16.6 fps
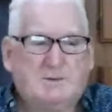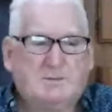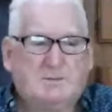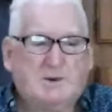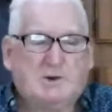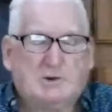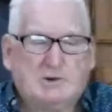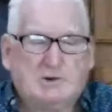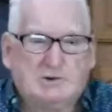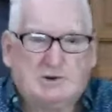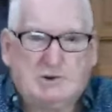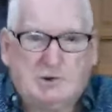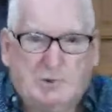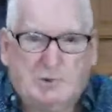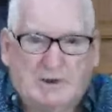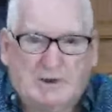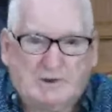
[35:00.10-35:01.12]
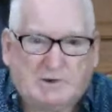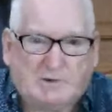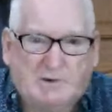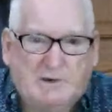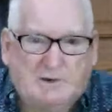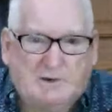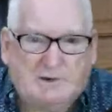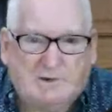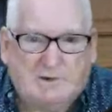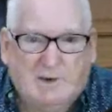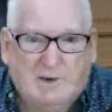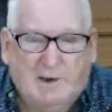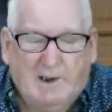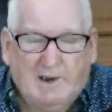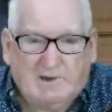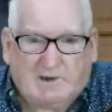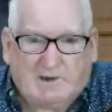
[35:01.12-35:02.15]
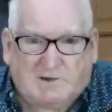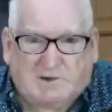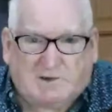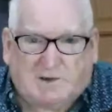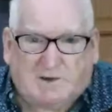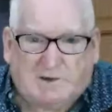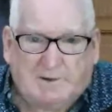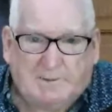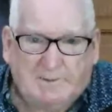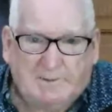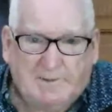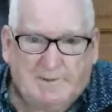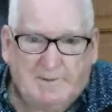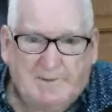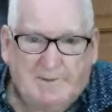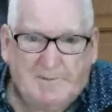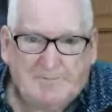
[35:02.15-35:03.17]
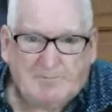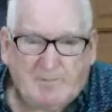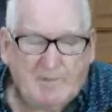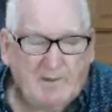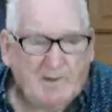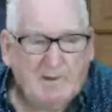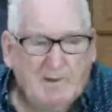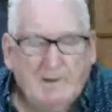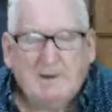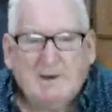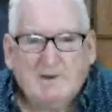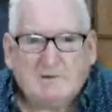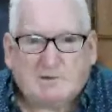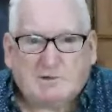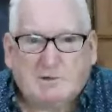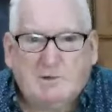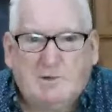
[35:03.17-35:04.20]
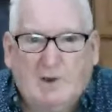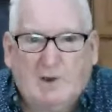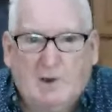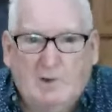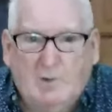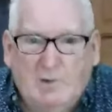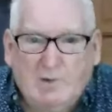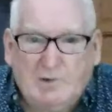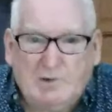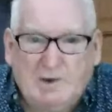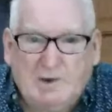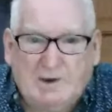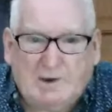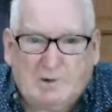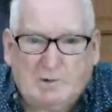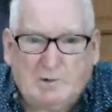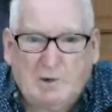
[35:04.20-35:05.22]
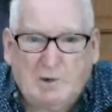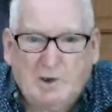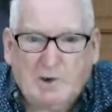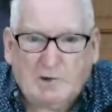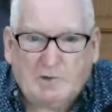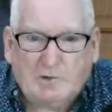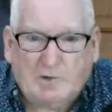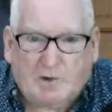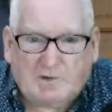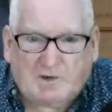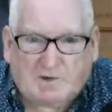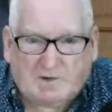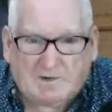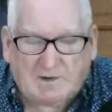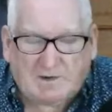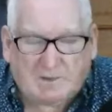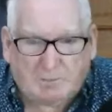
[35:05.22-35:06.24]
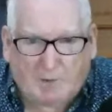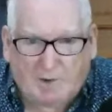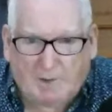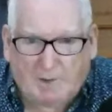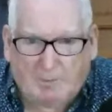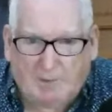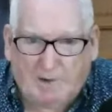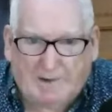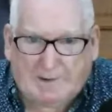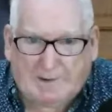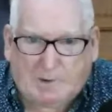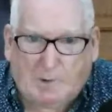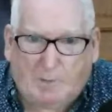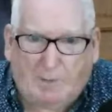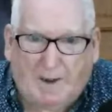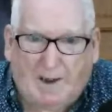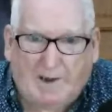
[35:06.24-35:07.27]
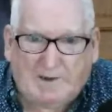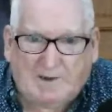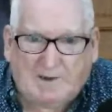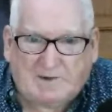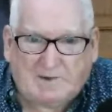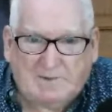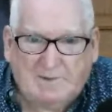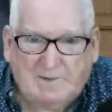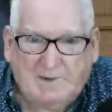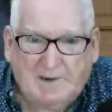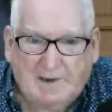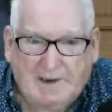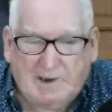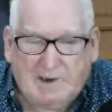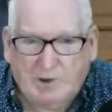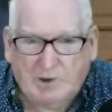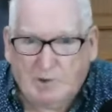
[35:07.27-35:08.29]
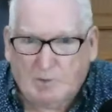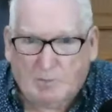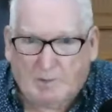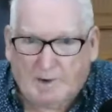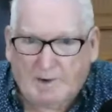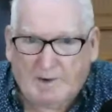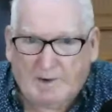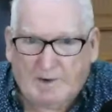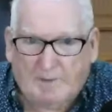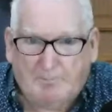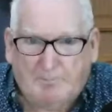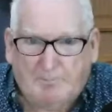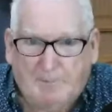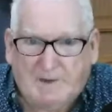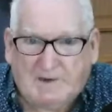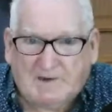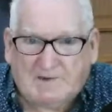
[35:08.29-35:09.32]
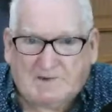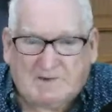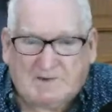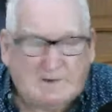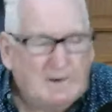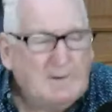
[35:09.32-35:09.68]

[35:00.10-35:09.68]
because you are teaching pseudo-legal nonsense by the political parties. And you're one of the biggest,